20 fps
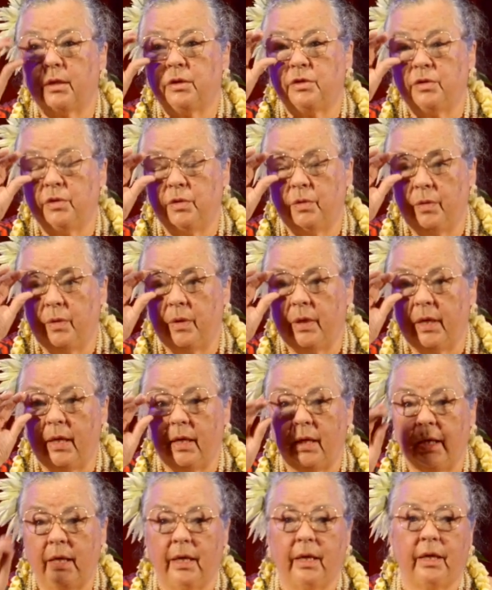to
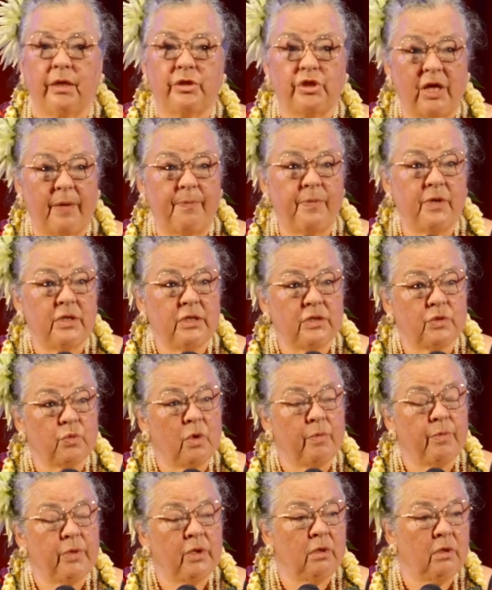a Japanese
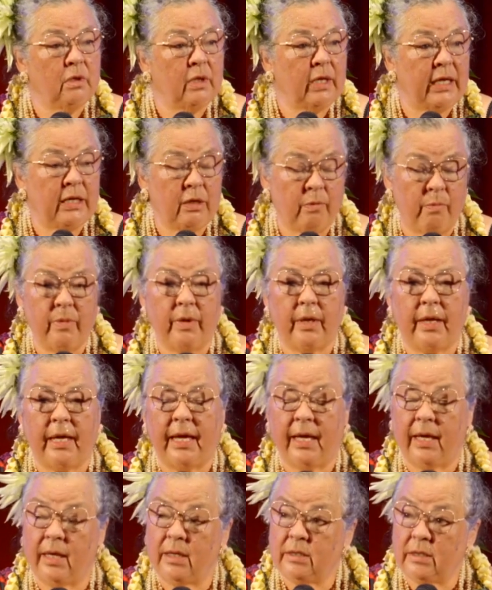woman and
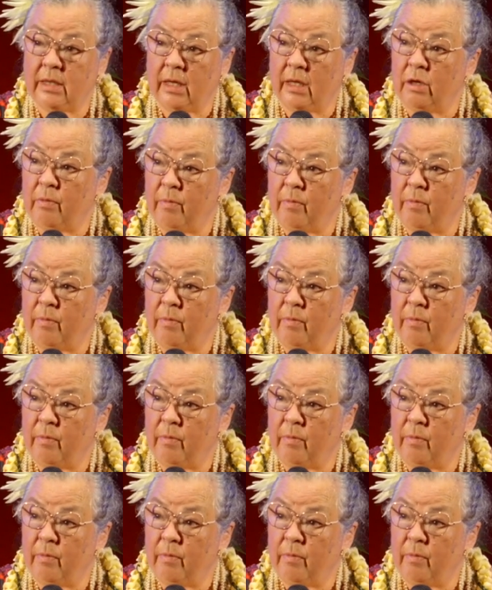an